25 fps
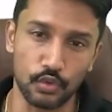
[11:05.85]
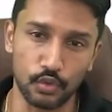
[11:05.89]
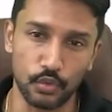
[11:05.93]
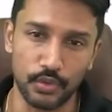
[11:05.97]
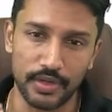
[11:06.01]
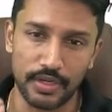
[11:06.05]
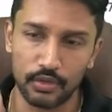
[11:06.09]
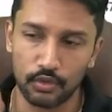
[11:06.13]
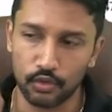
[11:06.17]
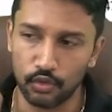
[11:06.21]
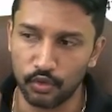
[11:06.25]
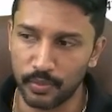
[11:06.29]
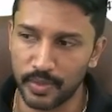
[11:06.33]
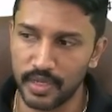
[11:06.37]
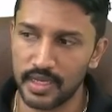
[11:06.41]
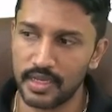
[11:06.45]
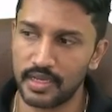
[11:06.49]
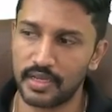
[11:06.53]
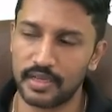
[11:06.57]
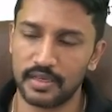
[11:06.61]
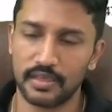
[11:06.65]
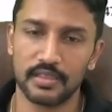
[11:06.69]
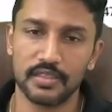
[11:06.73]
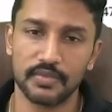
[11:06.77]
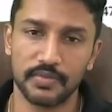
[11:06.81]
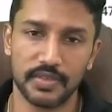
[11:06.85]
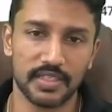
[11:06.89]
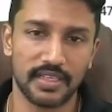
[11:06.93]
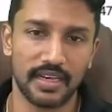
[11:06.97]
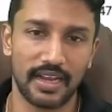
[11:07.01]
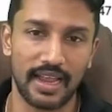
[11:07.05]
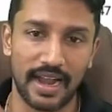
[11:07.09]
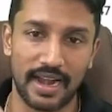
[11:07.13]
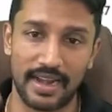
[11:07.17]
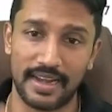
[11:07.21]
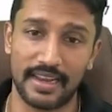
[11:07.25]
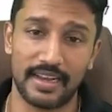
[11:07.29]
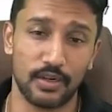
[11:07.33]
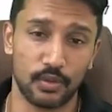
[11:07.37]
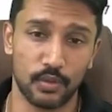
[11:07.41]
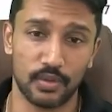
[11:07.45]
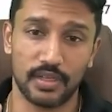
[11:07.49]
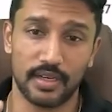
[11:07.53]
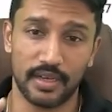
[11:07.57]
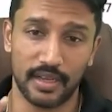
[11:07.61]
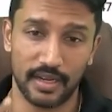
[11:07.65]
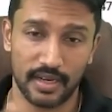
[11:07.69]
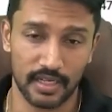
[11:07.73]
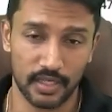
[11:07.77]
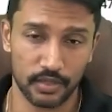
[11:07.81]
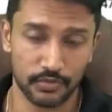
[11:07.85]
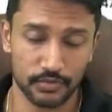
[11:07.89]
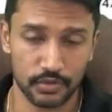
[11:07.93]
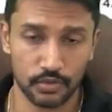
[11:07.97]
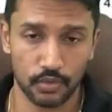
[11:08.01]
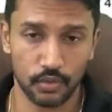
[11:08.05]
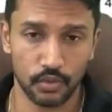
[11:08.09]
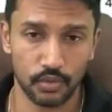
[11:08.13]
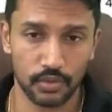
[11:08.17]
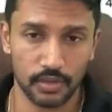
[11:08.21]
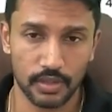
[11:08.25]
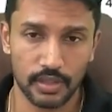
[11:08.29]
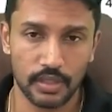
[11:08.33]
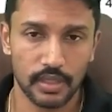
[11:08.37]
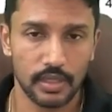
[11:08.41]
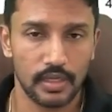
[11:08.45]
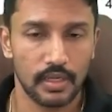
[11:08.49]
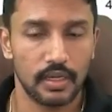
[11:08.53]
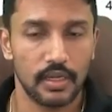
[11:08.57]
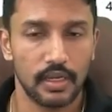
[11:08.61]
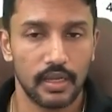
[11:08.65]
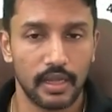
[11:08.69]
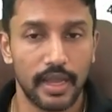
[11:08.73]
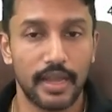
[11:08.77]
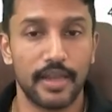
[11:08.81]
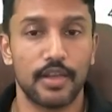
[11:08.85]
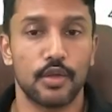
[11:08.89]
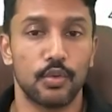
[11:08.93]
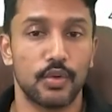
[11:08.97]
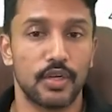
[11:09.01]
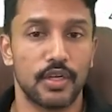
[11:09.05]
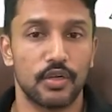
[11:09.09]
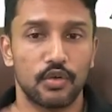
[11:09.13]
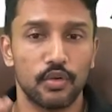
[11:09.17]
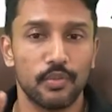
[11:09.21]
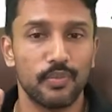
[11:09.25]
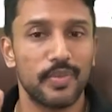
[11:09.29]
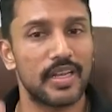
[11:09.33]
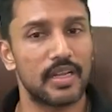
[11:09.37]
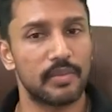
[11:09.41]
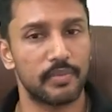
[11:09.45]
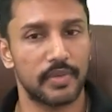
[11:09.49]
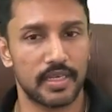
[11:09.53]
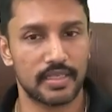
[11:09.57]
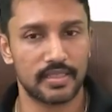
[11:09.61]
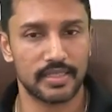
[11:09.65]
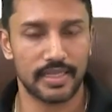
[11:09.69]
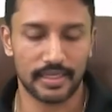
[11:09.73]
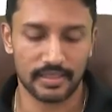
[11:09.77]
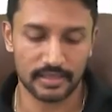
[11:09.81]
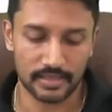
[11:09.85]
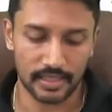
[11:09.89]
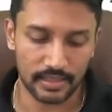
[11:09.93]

doing too many errors which are adding to the negative score, and you need to minimize that.